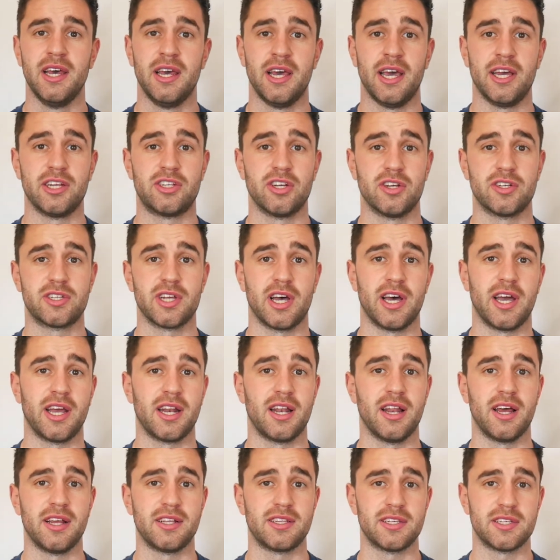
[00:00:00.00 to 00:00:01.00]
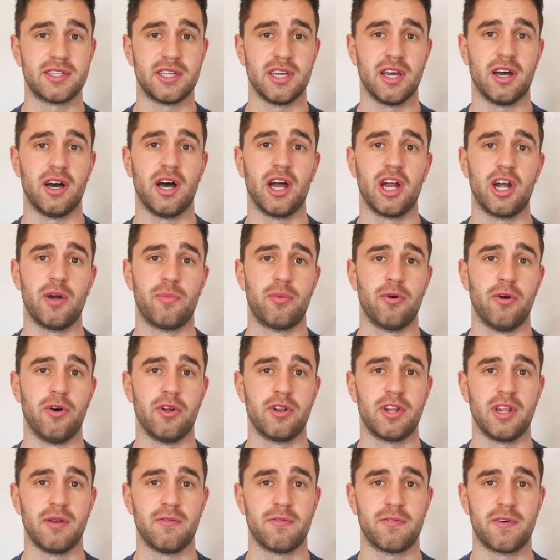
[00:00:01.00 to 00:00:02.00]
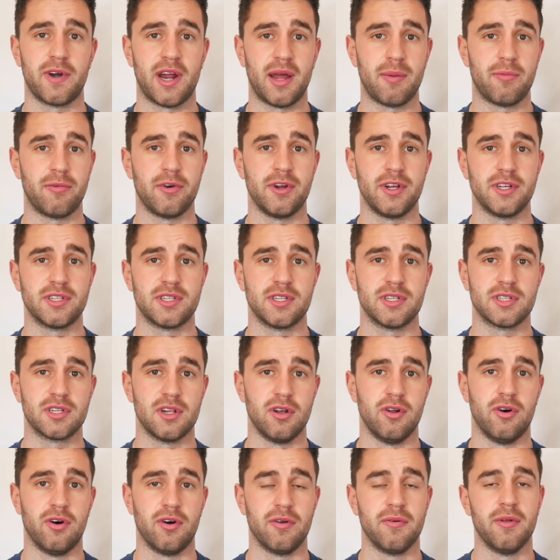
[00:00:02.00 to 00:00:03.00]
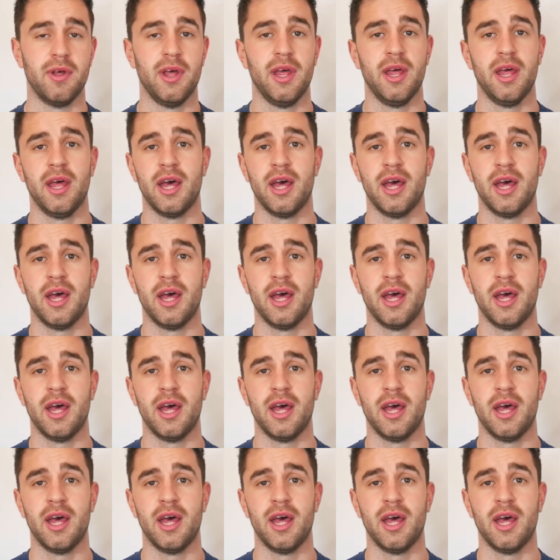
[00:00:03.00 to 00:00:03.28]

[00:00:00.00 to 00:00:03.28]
it's just I'd like to see a higher protein for them reasons alone.